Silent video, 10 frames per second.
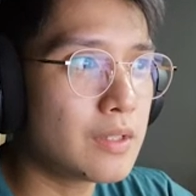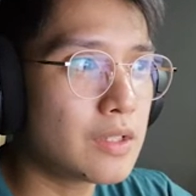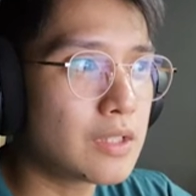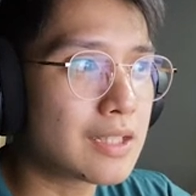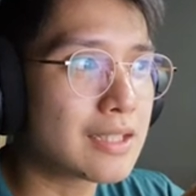
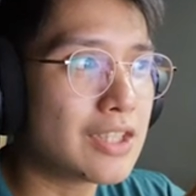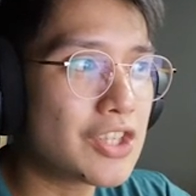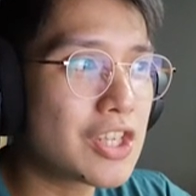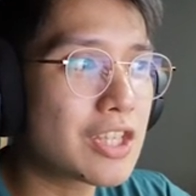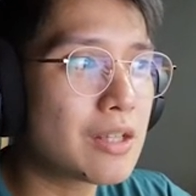the
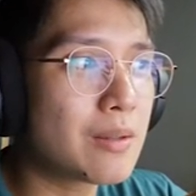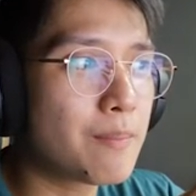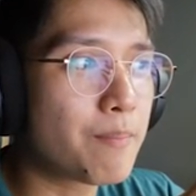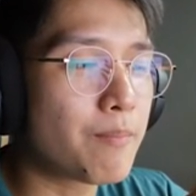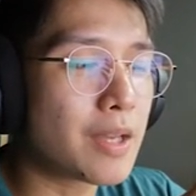digital
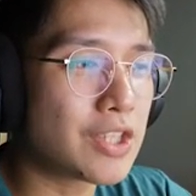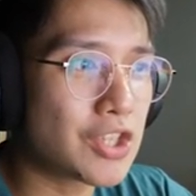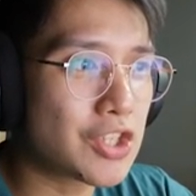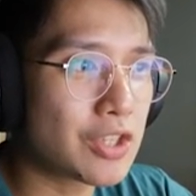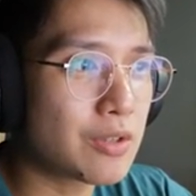
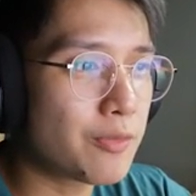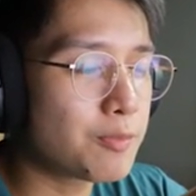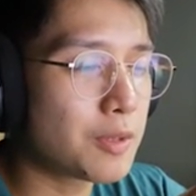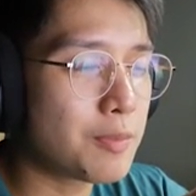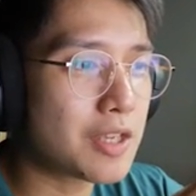edition of
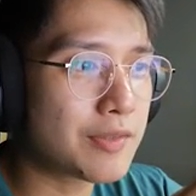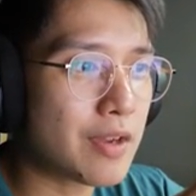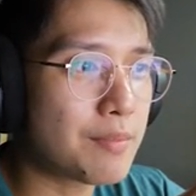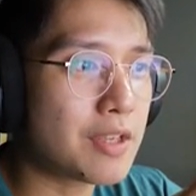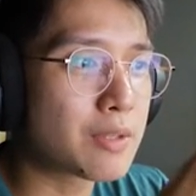the
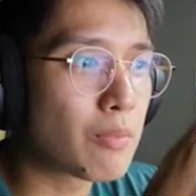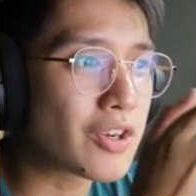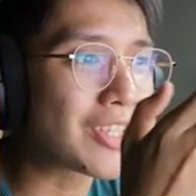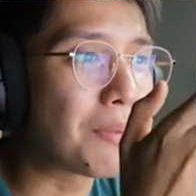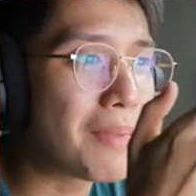PS5 is
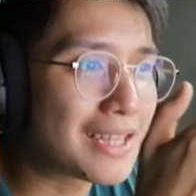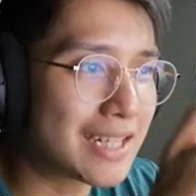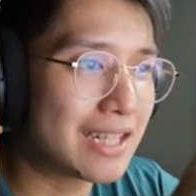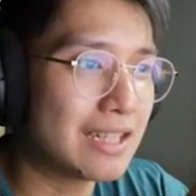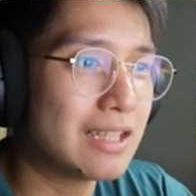more
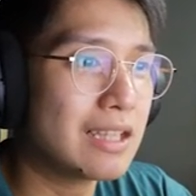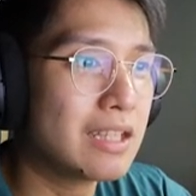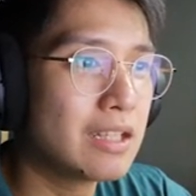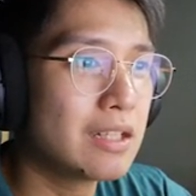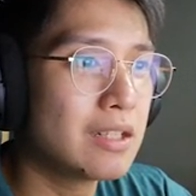symmetrical
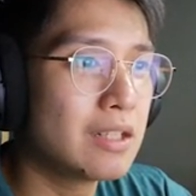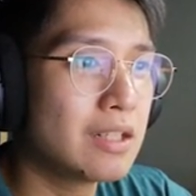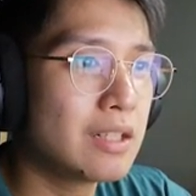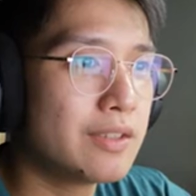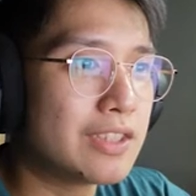
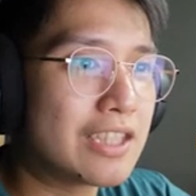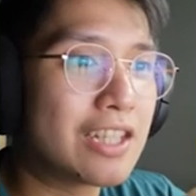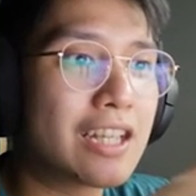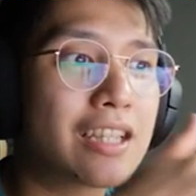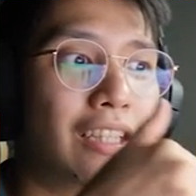
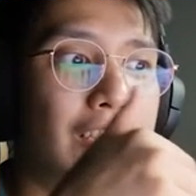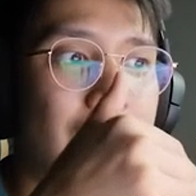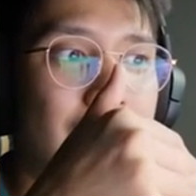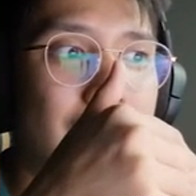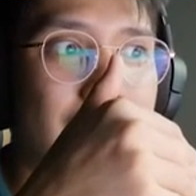than
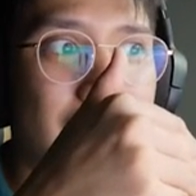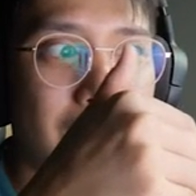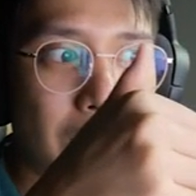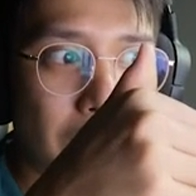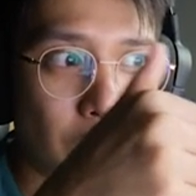
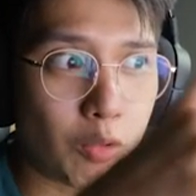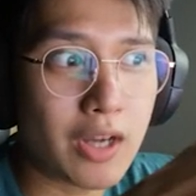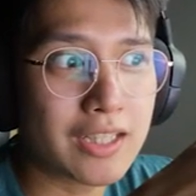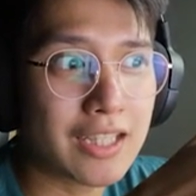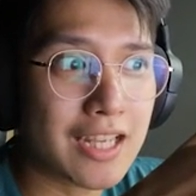the
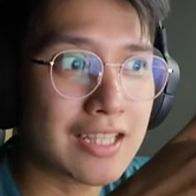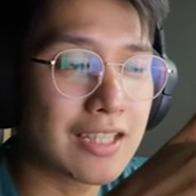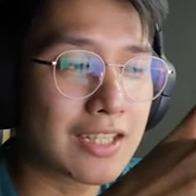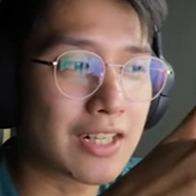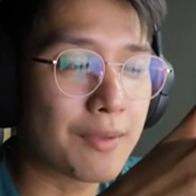one that has a
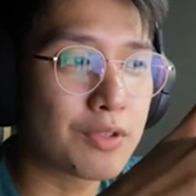disk drive.